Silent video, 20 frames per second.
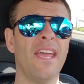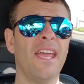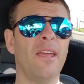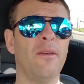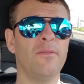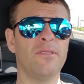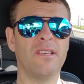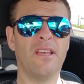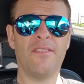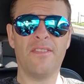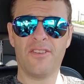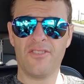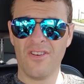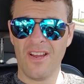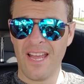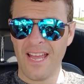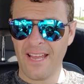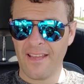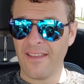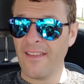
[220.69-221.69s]
He was on the
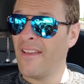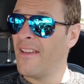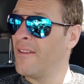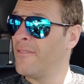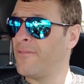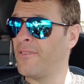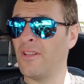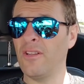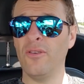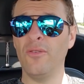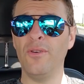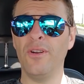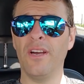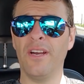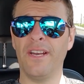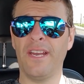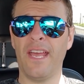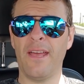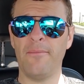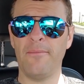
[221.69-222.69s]
track, Phil
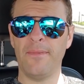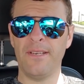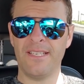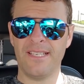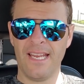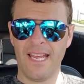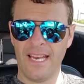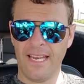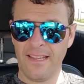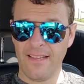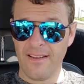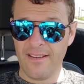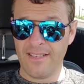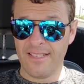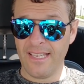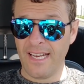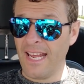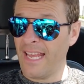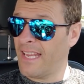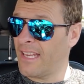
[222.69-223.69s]
Houdon happened to be standing there. I
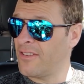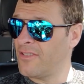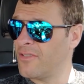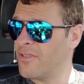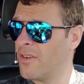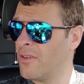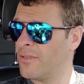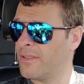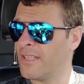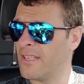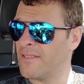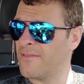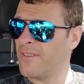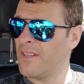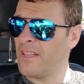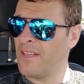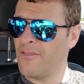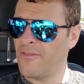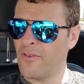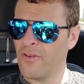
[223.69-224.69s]
said, hey, could you go with this
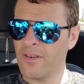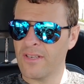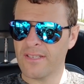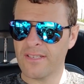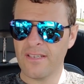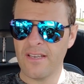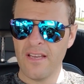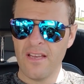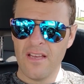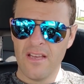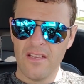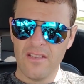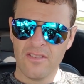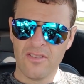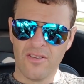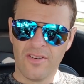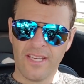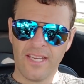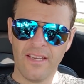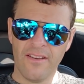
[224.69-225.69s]
filly for us?
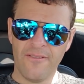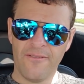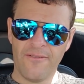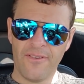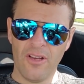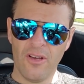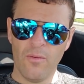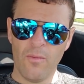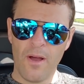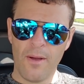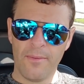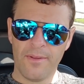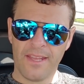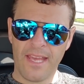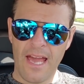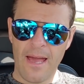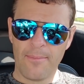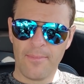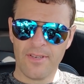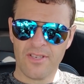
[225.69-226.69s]
So Phil went with
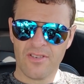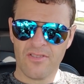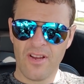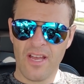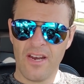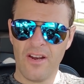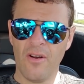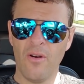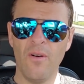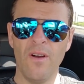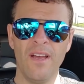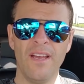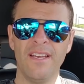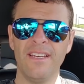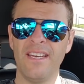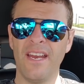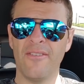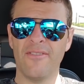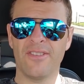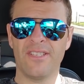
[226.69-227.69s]
Capistrano,
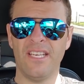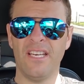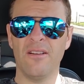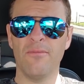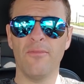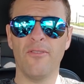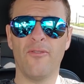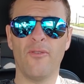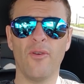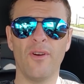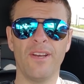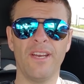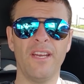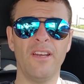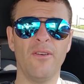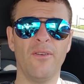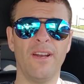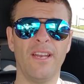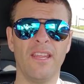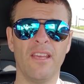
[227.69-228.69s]
never seen her before, didn't
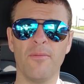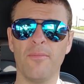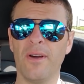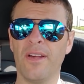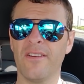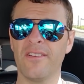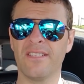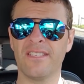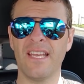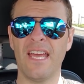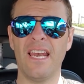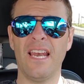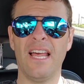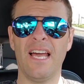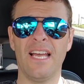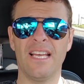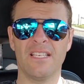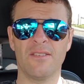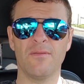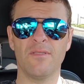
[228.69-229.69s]
know anything about her, sat
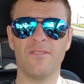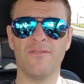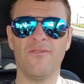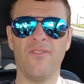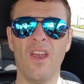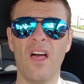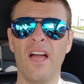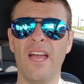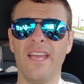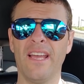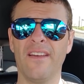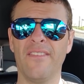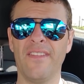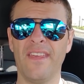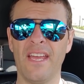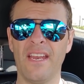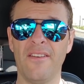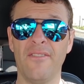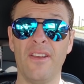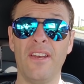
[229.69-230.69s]
last, was flying on
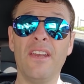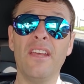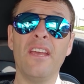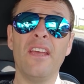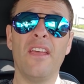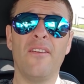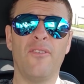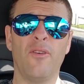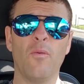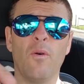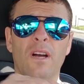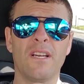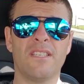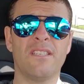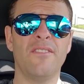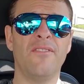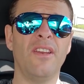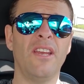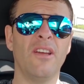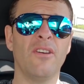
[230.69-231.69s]
the end of it. If you
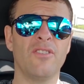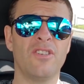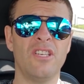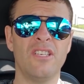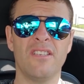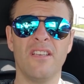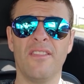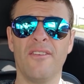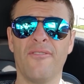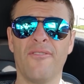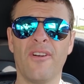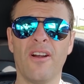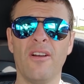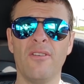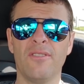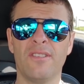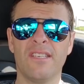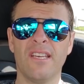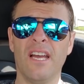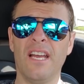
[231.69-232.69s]
watch the video, she's on the far
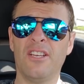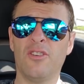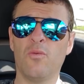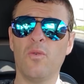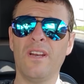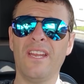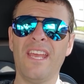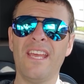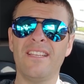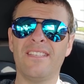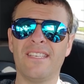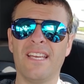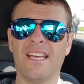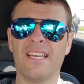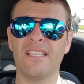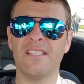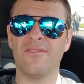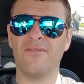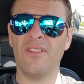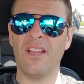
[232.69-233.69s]
outside, 28
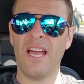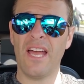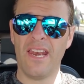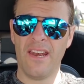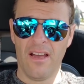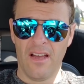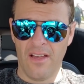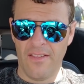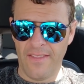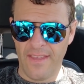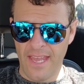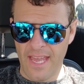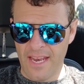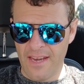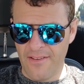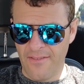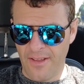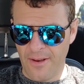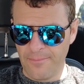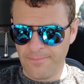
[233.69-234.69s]
seconds flat on the
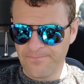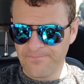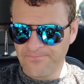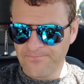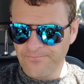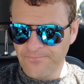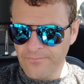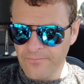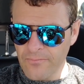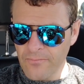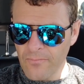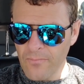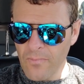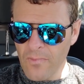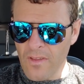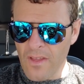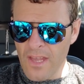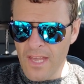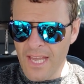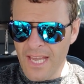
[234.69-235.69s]
end of it.
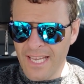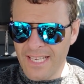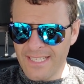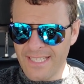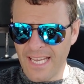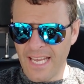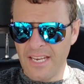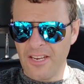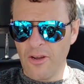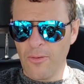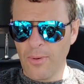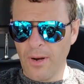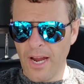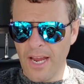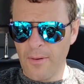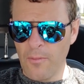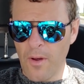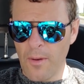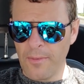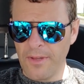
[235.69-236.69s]
Danny
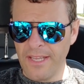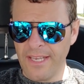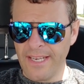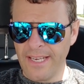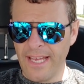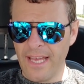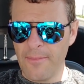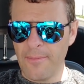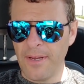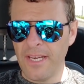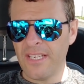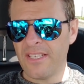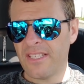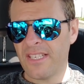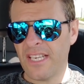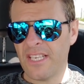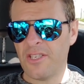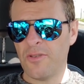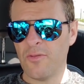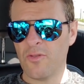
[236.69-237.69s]
O'Brien went with Inland Beach,
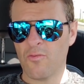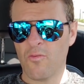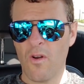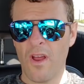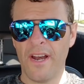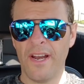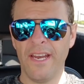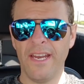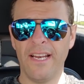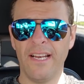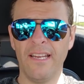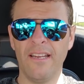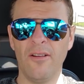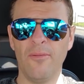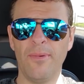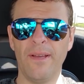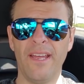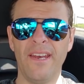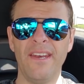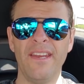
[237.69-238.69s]
said she was running in a little
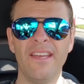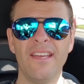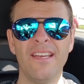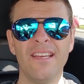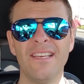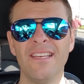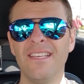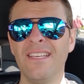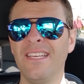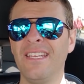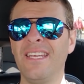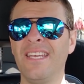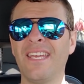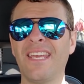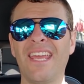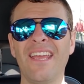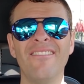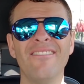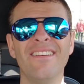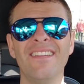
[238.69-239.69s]
bit. You
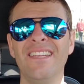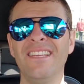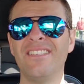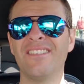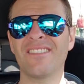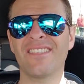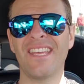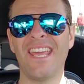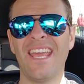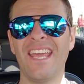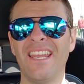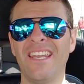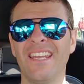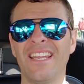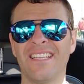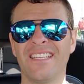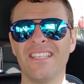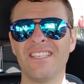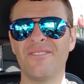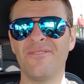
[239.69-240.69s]
can't really just can't
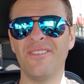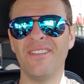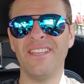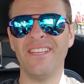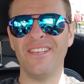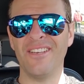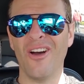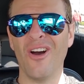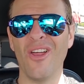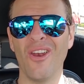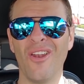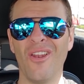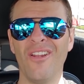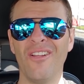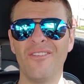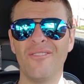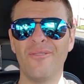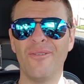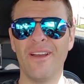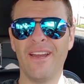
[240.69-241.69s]
let this filly dawdle,
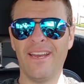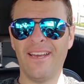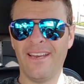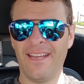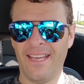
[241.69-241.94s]
right?